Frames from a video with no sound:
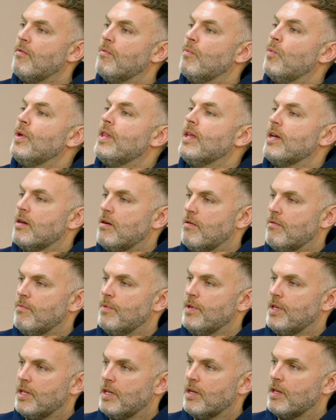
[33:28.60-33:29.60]
within
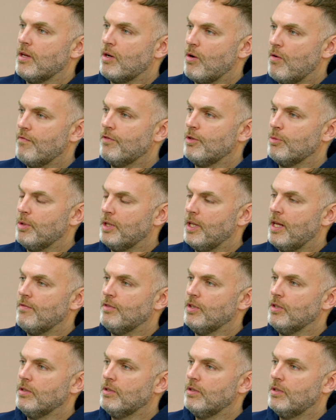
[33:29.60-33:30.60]
a comfortable
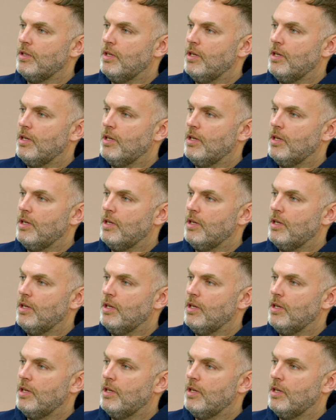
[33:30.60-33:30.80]
level,